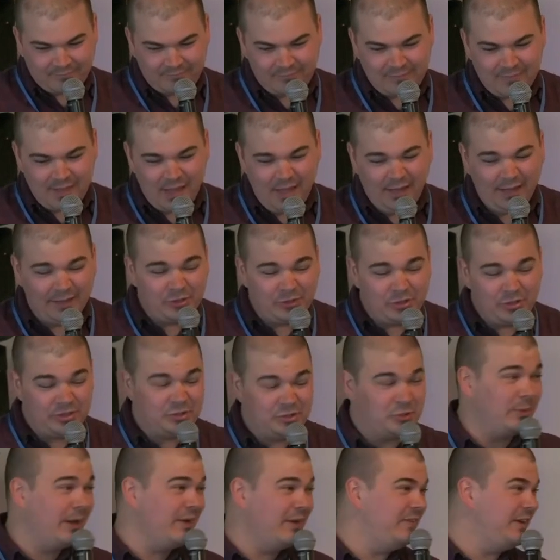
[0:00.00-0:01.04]
And I don't know,
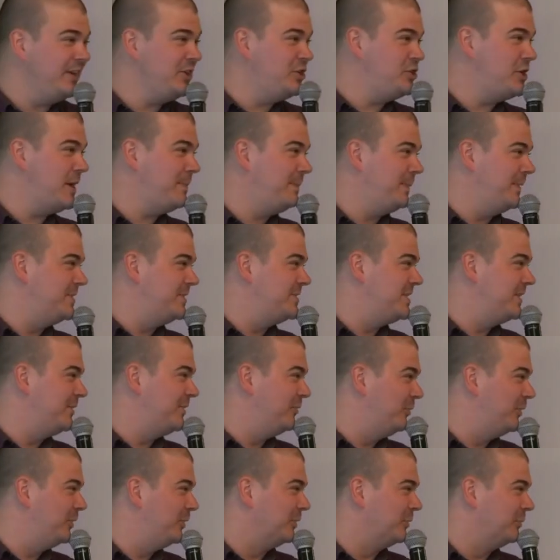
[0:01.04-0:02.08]
do we have any shepherds in the
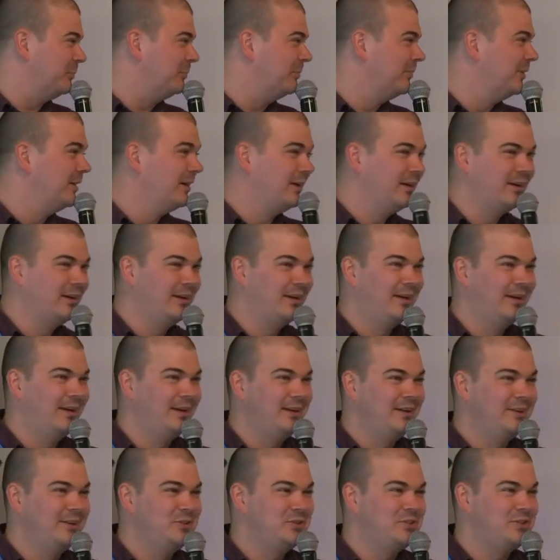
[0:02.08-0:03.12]
room?
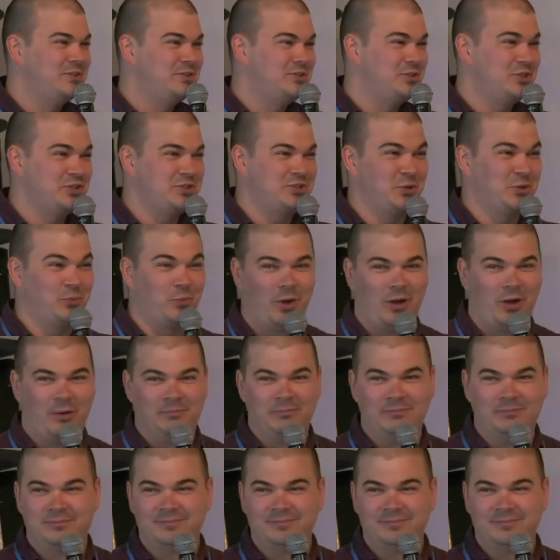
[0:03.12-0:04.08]
Just the one.